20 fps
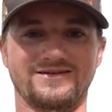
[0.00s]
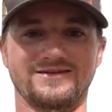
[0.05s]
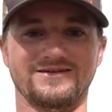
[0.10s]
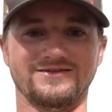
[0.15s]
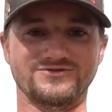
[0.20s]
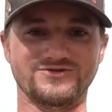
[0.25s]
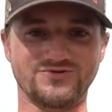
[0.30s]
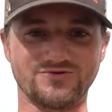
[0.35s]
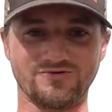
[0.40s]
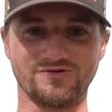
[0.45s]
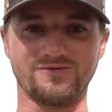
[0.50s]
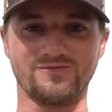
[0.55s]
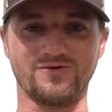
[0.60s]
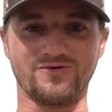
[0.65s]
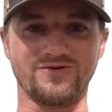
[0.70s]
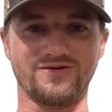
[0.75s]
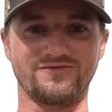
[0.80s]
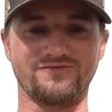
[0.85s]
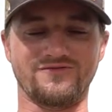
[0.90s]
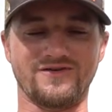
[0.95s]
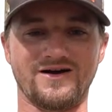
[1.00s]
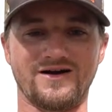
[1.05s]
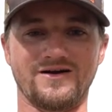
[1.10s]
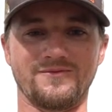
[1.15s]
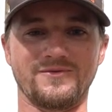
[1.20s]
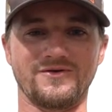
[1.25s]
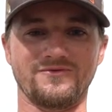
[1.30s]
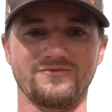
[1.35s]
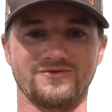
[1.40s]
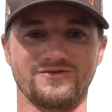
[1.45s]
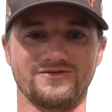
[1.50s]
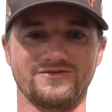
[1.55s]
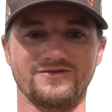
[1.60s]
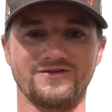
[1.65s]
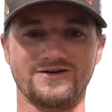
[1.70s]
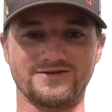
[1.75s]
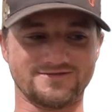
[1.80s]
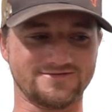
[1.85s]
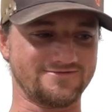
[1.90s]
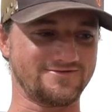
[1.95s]
enjoyable environment with
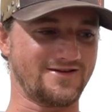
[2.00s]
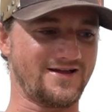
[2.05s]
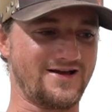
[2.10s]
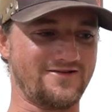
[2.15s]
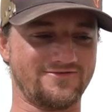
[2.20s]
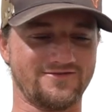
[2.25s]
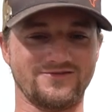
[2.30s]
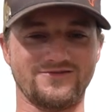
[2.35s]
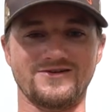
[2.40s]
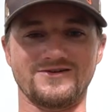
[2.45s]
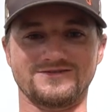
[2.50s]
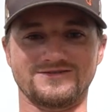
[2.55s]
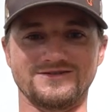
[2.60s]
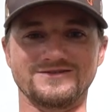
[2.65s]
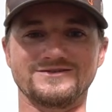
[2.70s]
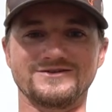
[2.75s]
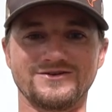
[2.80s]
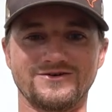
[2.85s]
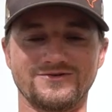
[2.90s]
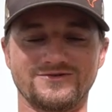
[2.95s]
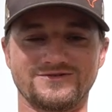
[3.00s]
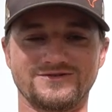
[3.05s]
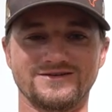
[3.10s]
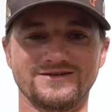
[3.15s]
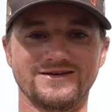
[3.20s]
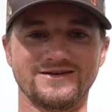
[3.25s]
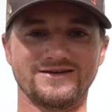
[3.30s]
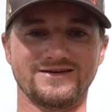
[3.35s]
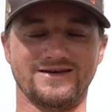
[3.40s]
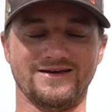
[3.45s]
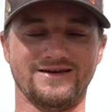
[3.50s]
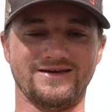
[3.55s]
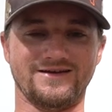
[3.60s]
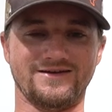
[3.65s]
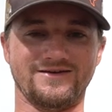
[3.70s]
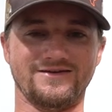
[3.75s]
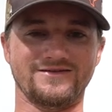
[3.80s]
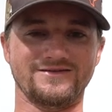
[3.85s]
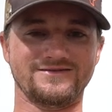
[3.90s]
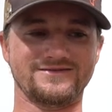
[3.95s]
lots of laughing, lots of jokes,
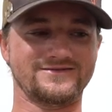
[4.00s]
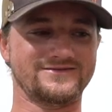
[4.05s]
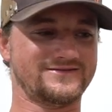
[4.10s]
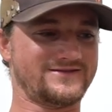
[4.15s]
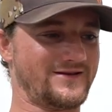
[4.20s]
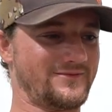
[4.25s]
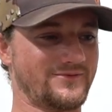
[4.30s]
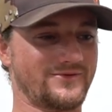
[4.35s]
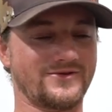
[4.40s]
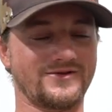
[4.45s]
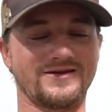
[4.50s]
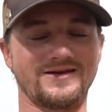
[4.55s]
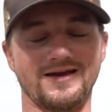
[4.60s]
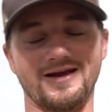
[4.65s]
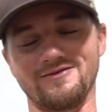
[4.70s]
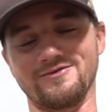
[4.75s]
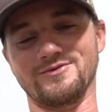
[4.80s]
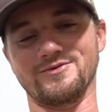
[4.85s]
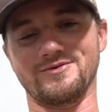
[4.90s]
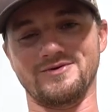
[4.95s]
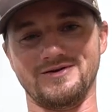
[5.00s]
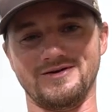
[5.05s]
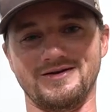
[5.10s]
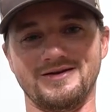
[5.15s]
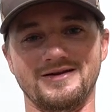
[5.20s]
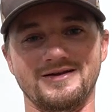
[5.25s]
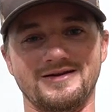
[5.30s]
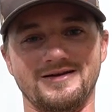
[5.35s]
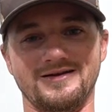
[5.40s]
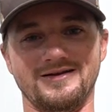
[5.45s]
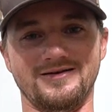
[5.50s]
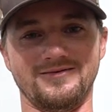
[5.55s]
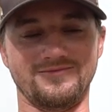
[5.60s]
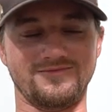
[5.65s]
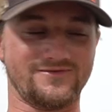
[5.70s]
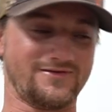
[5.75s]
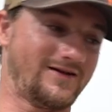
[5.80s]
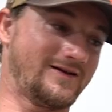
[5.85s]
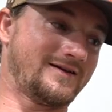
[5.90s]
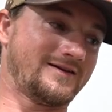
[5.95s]
and typically everyone,
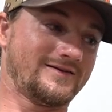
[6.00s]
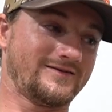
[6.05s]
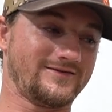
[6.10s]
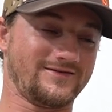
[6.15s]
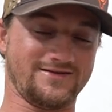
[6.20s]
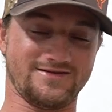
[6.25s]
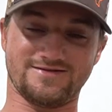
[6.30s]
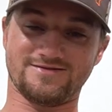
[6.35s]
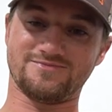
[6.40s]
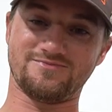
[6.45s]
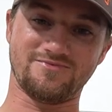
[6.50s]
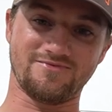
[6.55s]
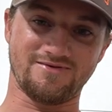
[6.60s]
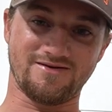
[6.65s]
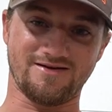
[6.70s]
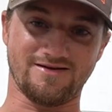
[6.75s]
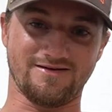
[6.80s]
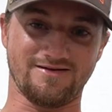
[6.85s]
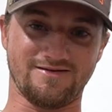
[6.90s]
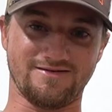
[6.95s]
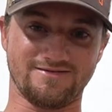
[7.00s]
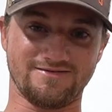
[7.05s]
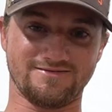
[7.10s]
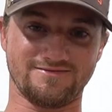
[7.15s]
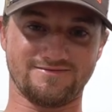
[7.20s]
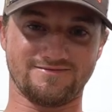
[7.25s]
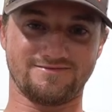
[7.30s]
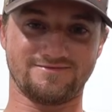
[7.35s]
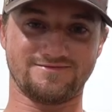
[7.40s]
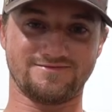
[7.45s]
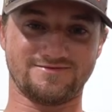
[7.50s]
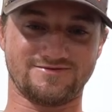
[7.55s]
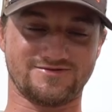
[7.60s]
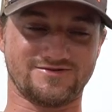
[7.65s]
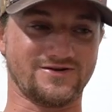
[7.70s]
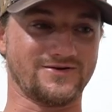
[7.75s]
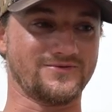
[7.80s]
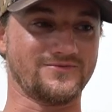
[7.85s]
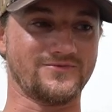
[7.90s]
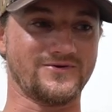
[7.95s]
like this
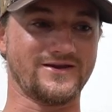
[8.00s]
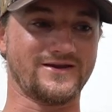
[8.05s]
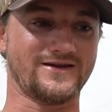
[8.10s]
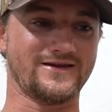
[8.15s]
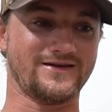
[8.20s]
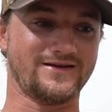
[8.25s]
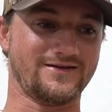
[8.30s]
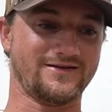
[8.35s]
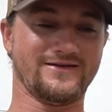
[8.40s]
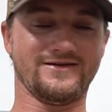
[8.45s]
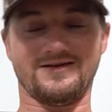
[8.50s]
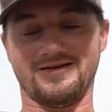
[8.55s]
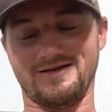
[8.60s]
certain weekend,